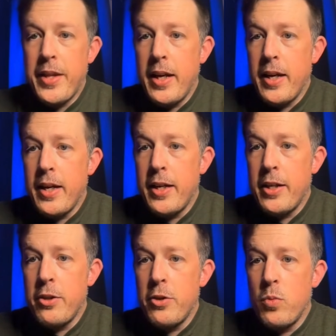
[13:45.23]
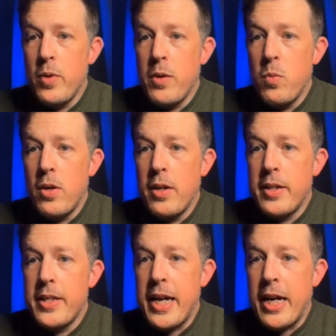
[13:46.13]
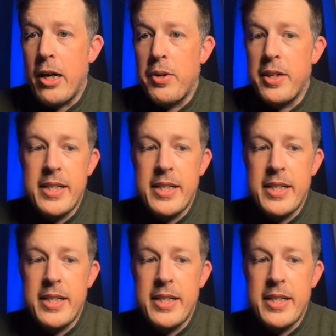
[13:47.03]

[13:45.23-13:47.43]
and we want our